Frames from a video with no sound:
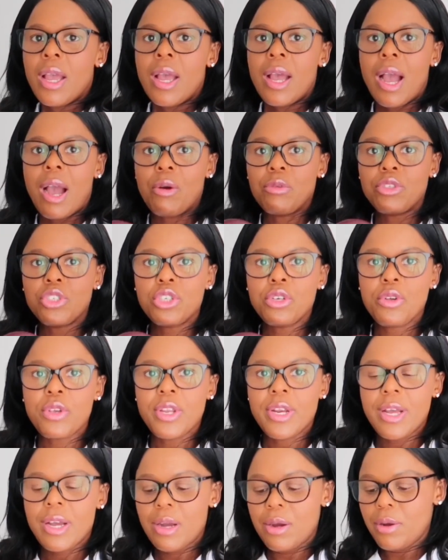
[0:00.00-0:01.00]
I'll show
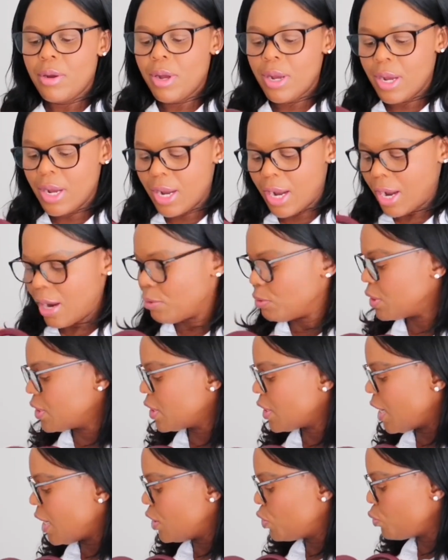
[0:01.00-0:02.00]
you now. I will
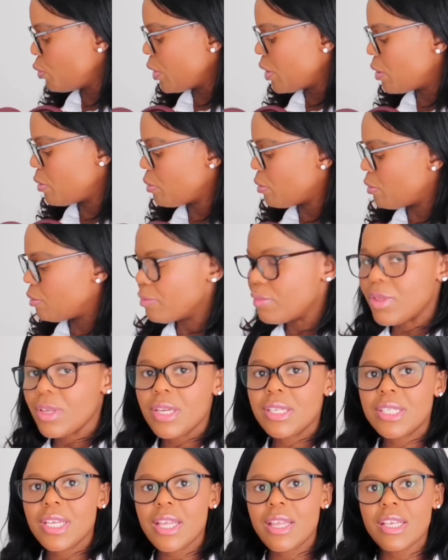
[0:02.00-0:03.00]
start with,
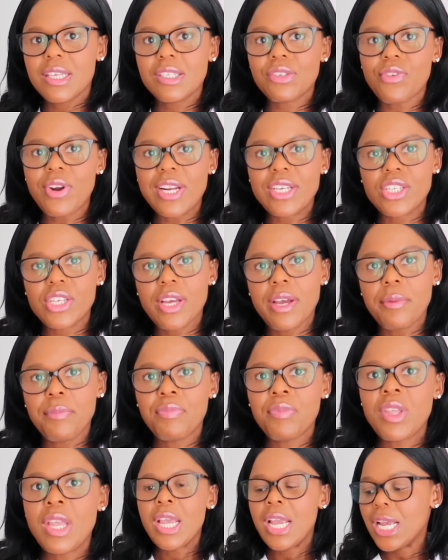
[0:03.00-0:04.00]
you see this right here?
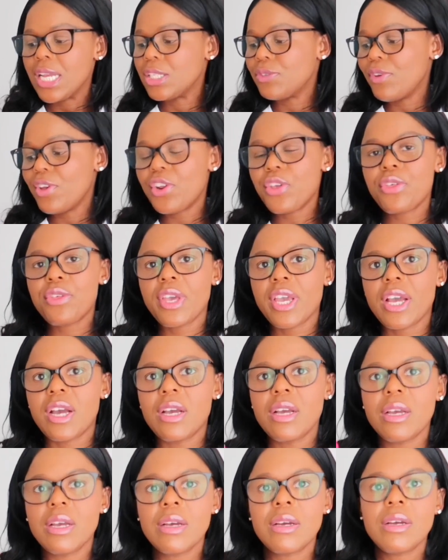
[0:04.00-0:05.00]
It's very thick.
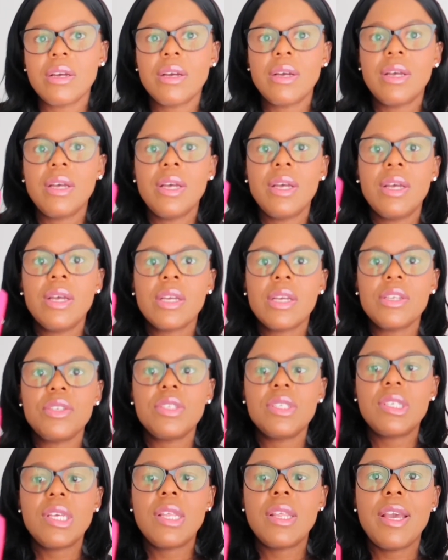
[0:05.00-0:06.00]

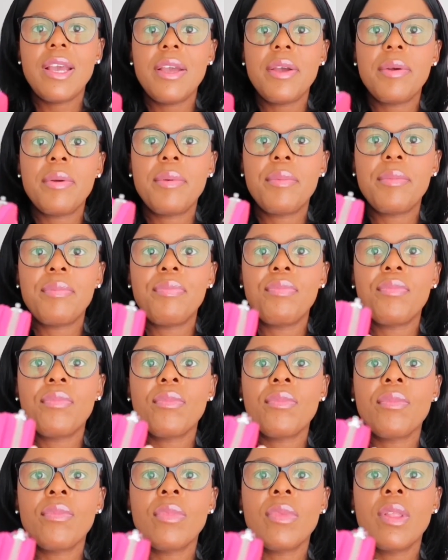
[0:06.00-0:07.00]
You see there?
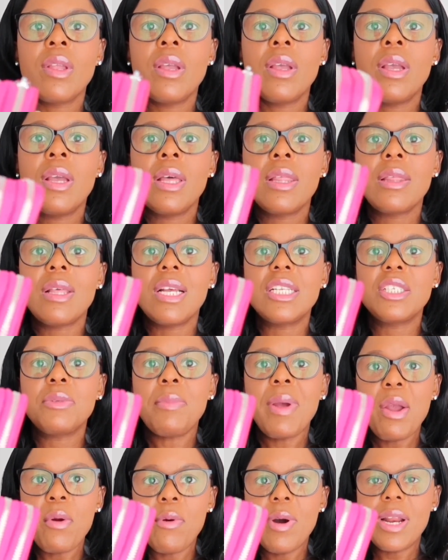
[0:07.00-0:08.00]
That's
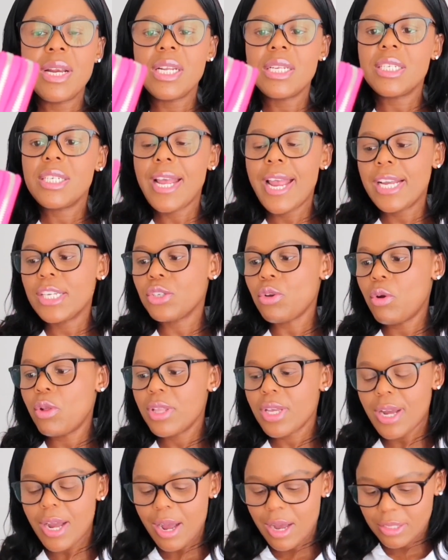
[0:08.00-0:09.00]
my wallet. It has all
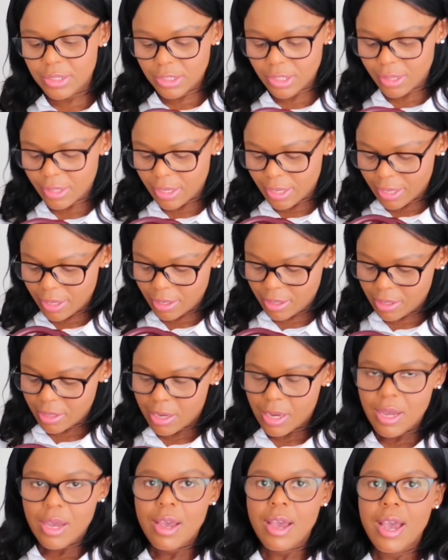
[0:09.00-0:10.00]
the cards in there,
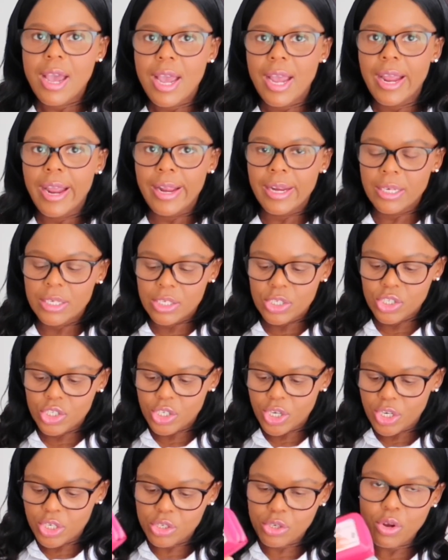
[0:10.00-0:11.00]
and
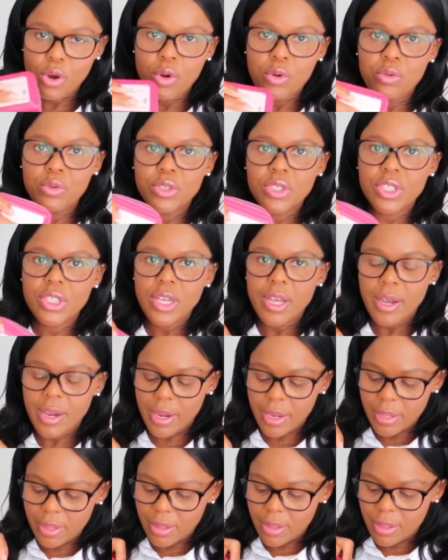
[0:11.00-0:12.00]
it goes
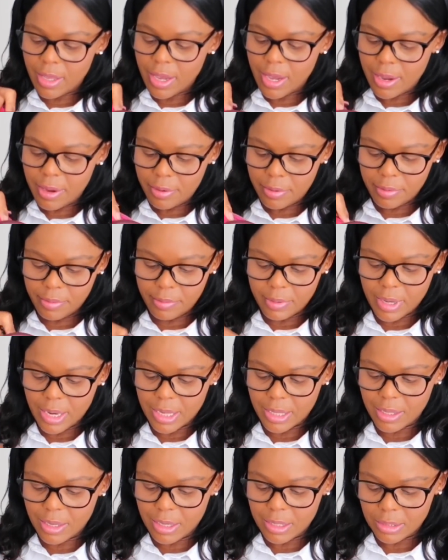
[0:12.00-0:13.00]
in there
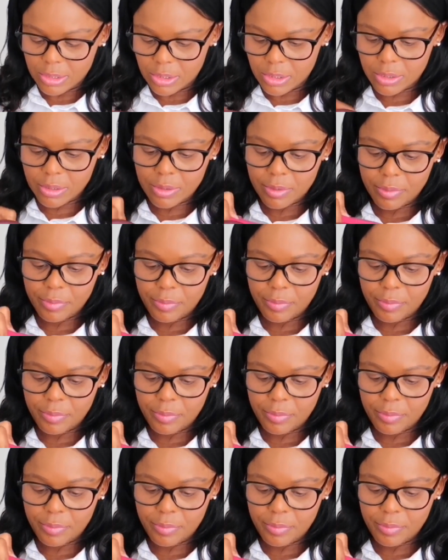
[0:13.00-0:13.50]
like that.